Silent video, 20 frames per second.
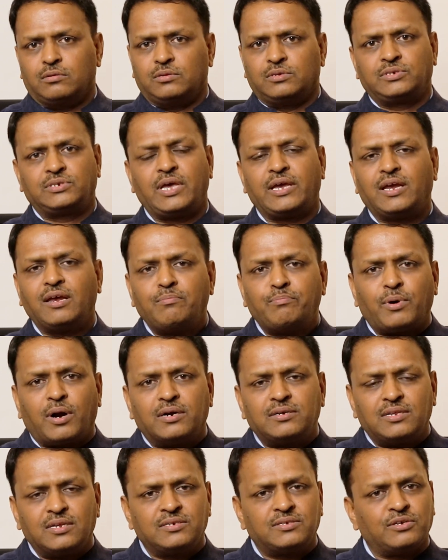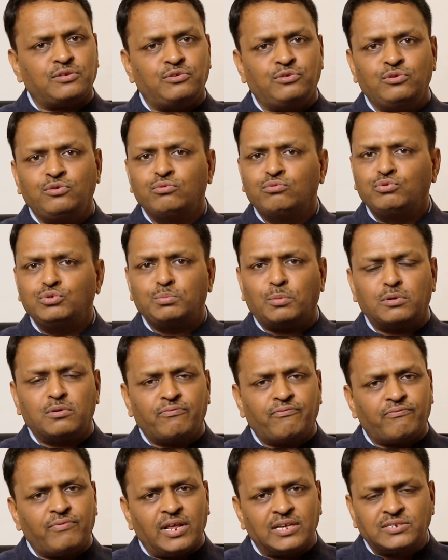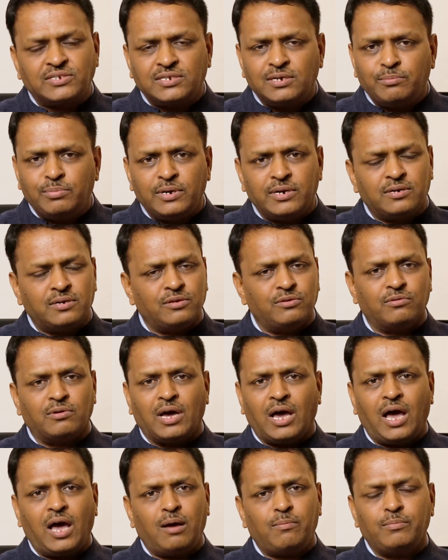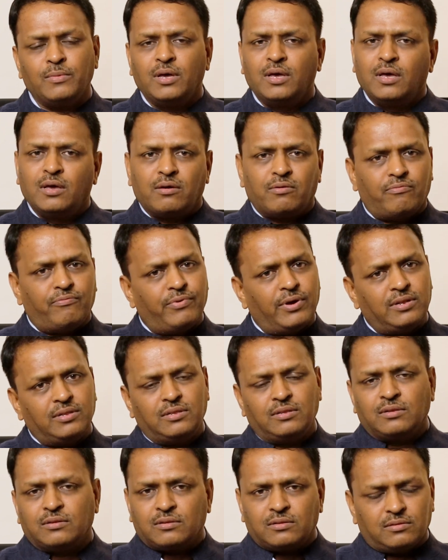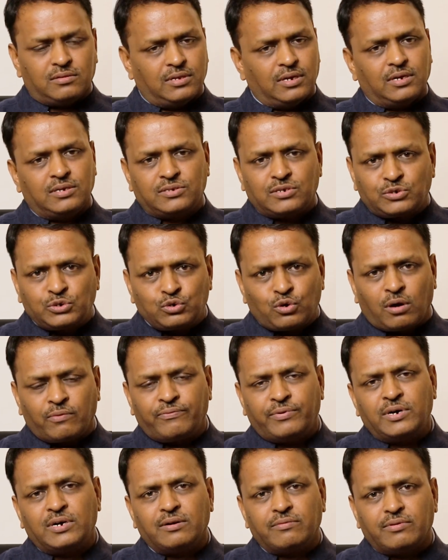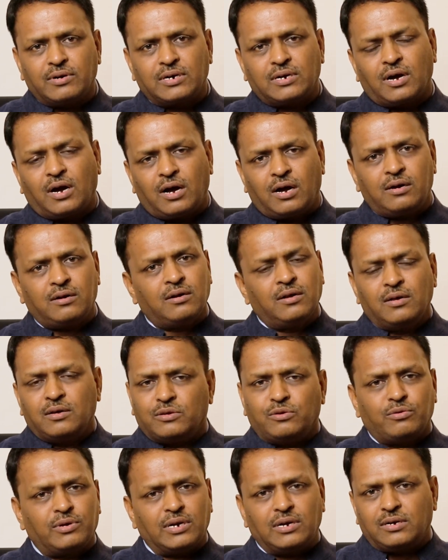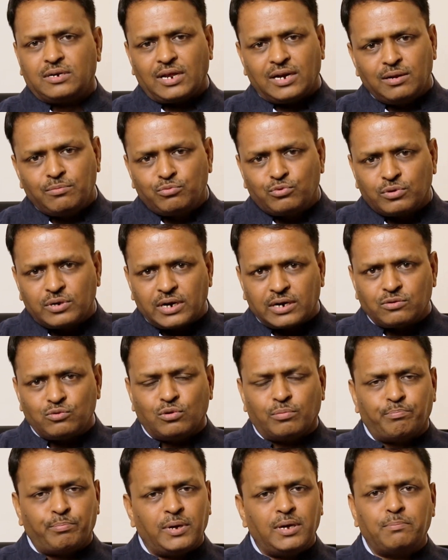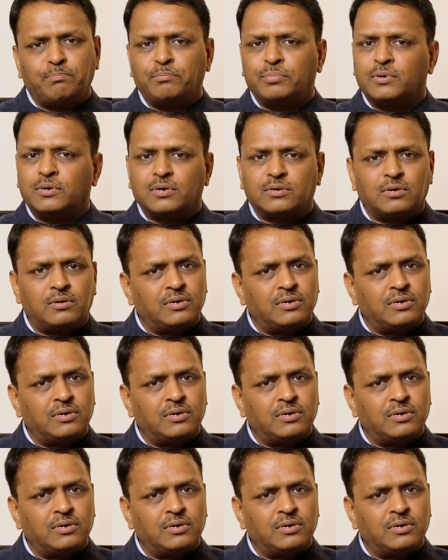The second part, there's a huge amount of flexibility you have. When there's a chauffeur driven car, you can tell him to get your paper